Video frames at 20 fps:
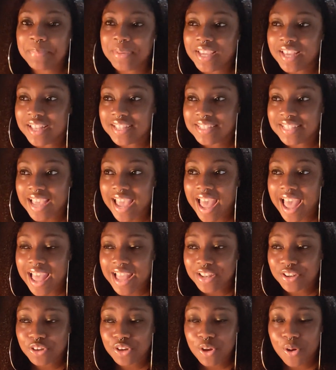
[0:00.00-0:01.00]
because it
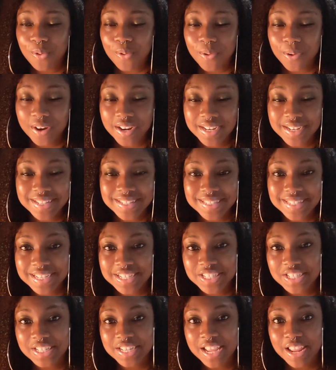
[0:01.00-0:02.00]
had no
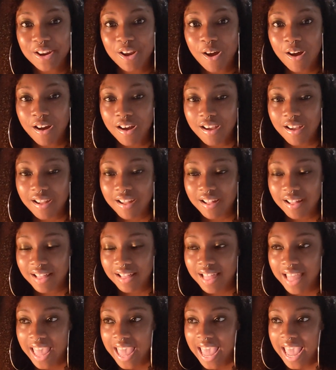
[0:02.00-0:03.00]
organization at
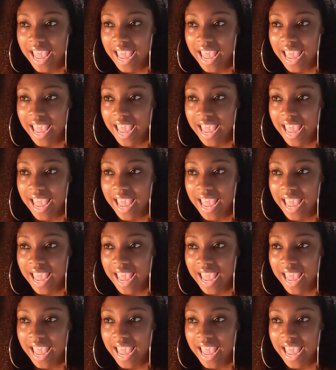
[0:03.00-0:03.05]
all